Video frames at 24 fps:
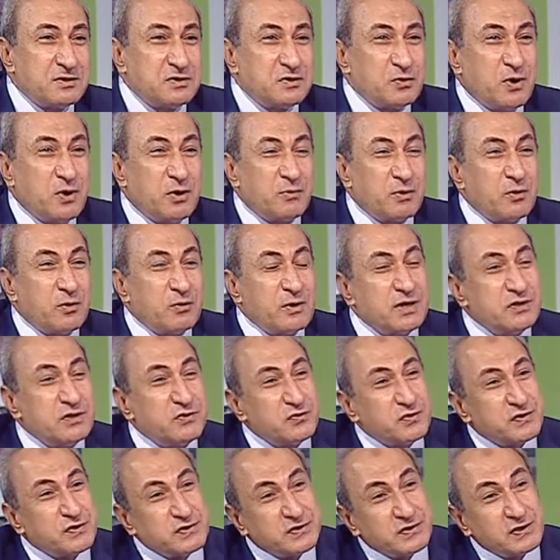to our own
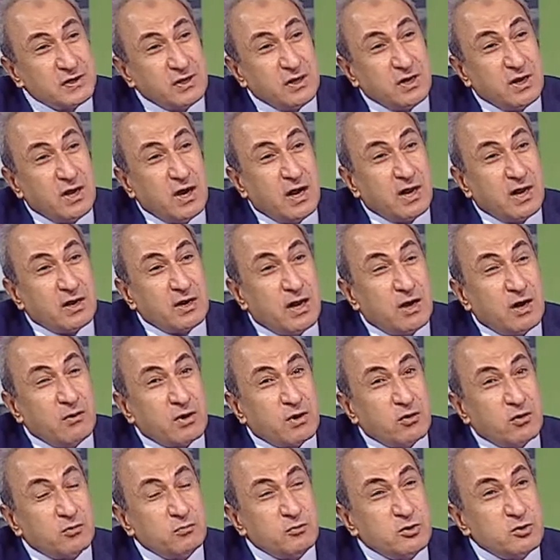interests and
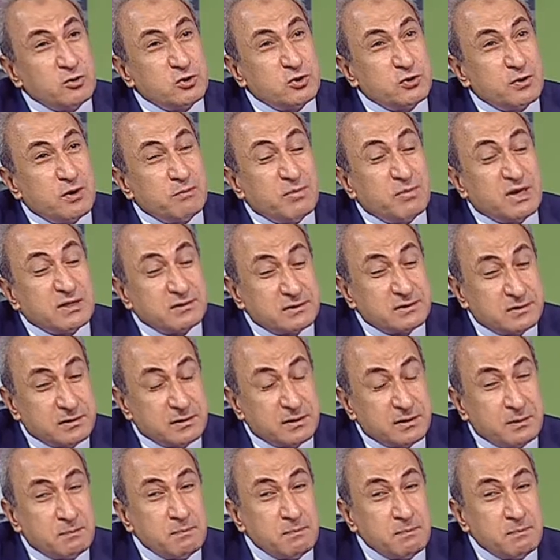our own mutual, but